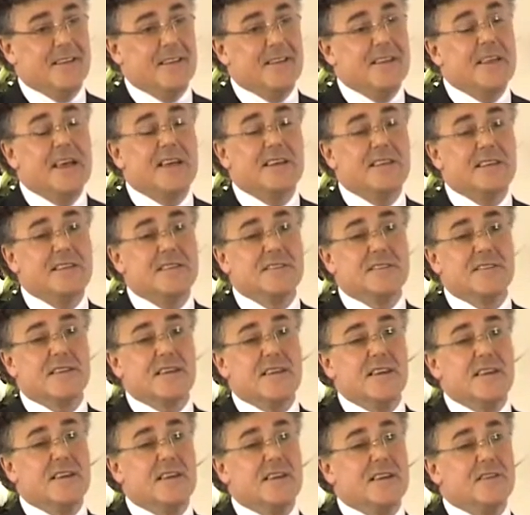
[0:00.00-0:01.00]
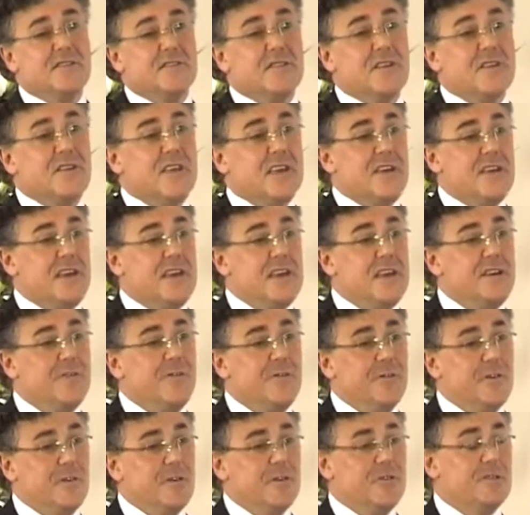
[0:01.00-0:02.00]
That is the
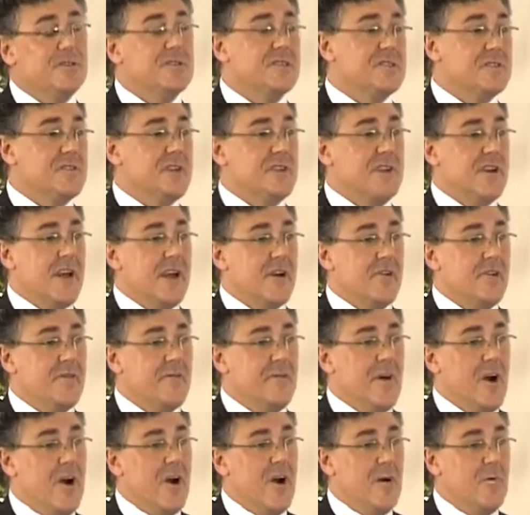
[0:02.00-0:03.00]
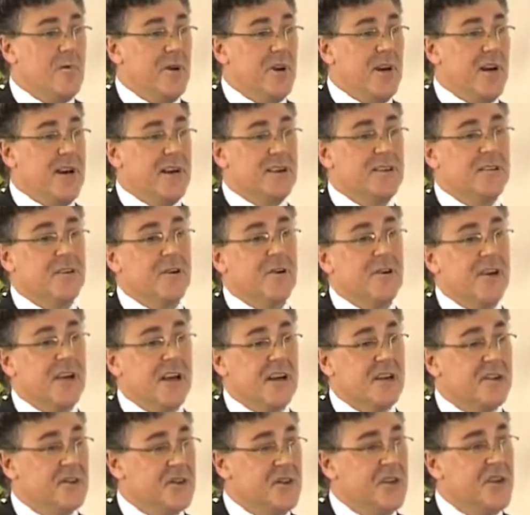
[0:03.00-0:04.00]
influence that our environment has on
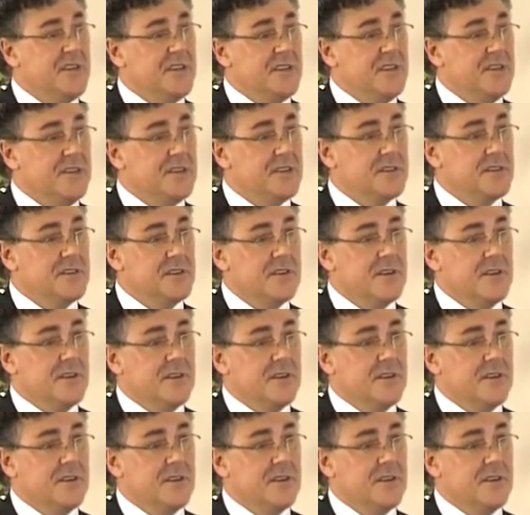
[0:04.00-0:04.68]
our genes.